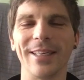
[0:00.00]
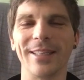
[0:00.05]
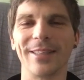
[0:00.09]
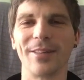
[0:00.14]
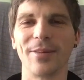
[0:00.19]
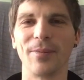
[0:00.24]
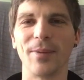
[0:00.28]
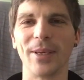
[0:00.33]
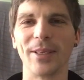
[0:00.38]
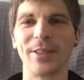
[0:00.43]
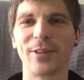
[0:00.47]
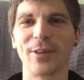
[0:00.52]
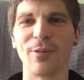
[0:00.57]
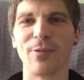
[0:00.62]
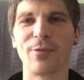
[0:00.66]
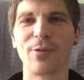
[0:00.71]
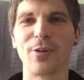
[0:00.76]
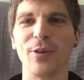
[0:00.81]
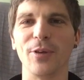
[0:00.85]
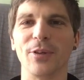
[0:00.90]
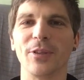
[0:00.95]
a bunch
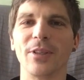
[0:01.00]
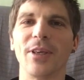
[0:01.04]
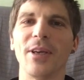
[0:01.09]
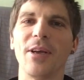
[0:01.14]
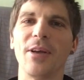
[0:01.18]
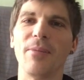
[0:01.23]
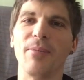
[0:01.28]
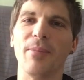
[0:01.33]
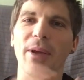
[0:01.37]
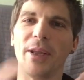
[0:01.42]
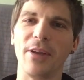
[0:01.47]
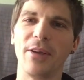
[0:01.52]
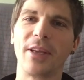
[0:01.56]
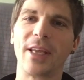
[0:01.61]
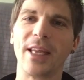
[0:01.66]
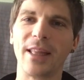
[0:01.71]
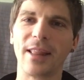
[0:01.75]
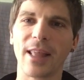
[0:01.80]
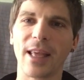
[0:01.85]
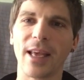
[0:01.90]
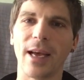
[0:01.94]
of views. But you
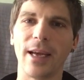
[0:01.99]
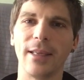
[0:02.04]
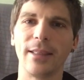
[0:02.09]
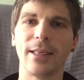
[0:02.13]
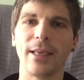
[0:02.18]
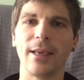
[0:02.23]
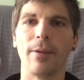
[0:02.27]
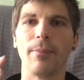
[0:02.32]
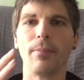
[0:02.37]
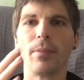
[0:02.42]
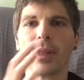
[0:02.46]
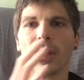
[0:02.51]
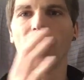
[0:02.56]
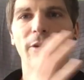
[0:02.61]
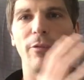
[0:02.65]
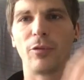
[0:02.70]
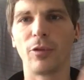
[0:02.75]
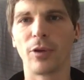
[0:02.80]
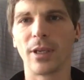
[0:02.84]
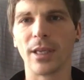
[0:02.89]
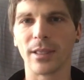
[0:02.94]
get the idea.
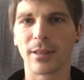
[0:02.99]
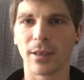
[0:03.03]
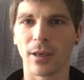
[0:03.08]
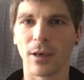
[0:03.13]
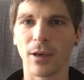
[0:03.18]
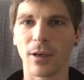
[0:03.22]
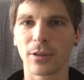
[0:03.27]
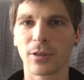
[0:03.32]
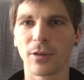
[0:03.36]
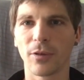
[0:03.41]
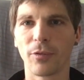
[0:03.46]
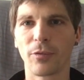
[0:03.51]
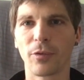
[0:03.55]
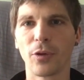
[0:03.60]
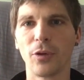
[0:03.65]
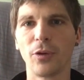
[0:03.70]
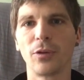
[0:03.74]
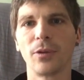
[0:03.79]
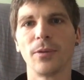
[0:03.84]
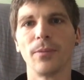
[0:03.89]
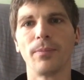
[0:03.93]
If you get a lot of
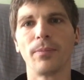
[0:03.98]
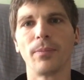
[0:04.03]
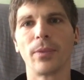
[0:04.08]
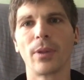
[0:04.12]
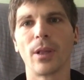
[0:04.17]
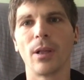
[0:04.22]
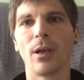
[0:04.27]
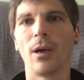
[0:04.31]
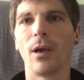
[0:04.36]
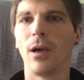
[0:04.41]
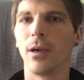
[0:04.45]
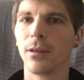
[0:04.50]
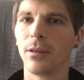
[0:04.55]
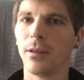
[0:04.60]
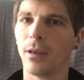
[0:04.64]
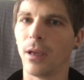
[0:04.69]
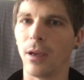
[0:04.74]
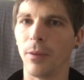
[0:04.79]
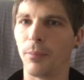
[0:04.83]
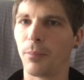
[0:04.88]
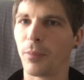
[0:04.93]
views on
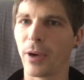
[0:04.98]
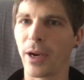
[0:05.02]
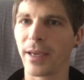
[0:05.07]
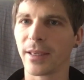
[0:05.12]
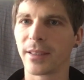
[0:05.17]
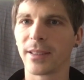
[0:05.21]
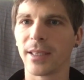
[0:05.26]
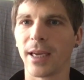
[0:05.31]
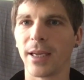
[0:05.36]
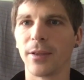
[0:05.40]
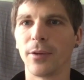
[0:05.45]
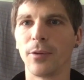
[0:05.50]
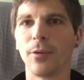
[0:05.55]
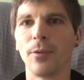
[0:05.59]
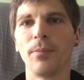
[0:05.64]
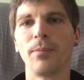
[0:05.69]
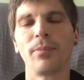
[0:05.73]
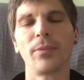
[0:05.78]
a prank channel,